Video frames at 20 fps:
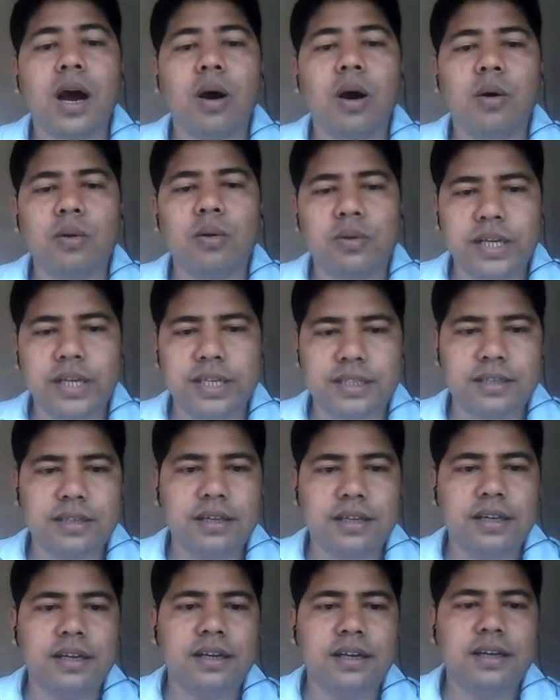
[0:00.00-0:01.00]
Oh yes,
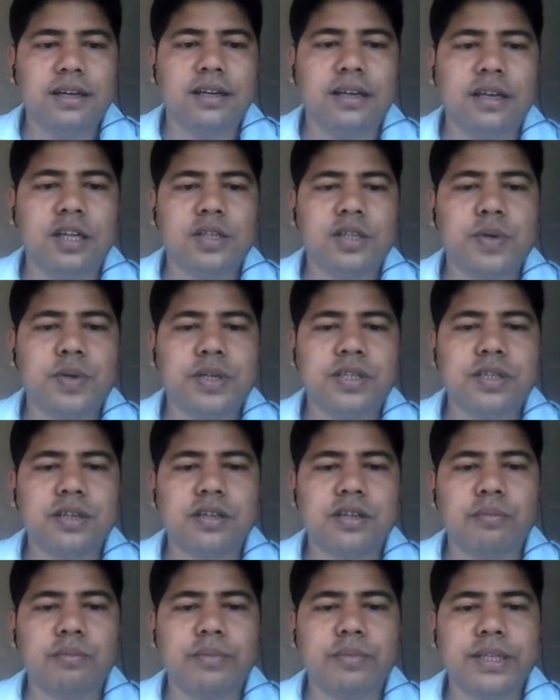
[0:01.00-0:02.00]

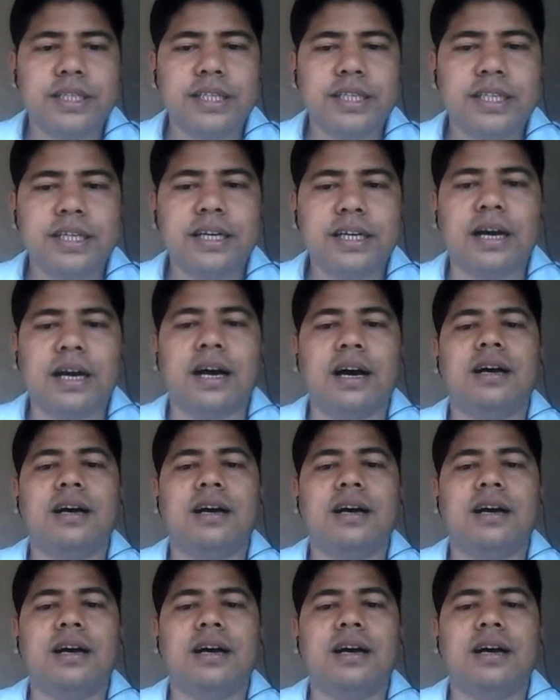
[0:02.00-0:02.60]
dispersion compensating.